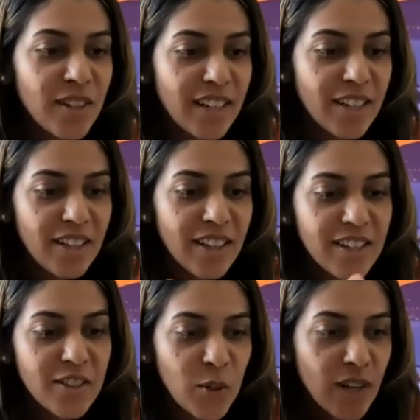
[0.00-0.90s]
like
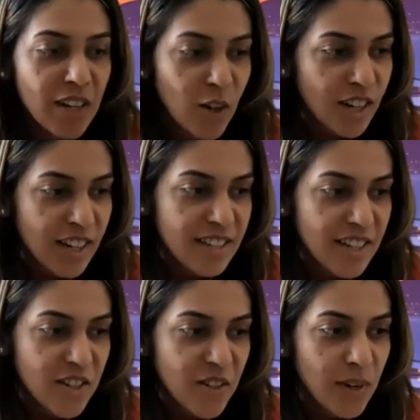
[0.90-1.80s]
let's say you are in an
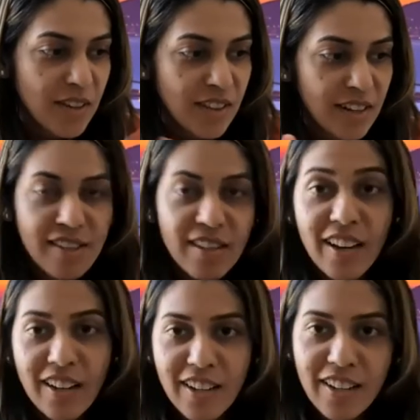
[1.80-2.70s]
organization where there is
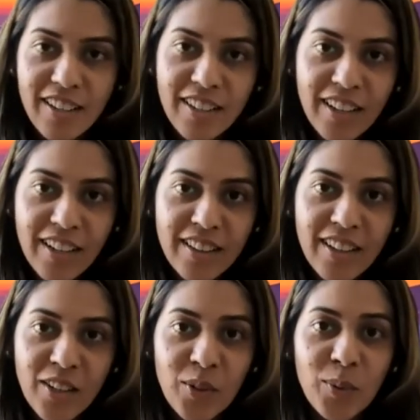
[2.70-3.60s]
hierarchy and
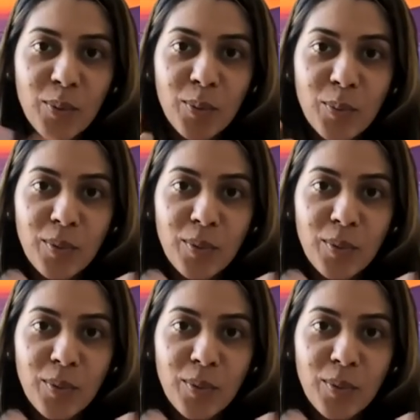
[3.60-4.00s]
then you